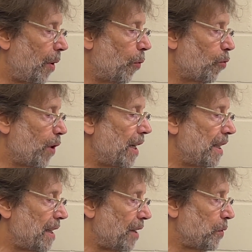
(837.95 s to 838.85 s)
Really
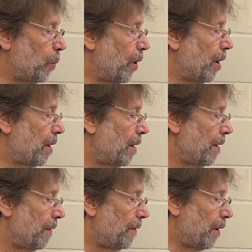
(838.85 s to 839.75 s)
does work
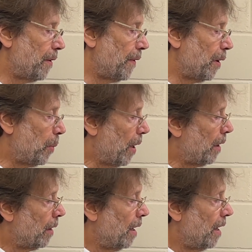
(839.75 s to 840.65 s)
very, very well.
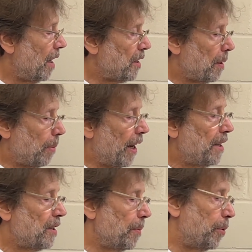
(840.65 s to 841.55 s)
It's a
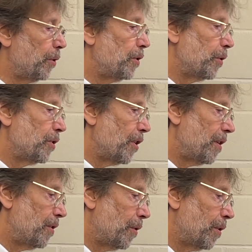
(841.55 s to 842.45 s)
place to put your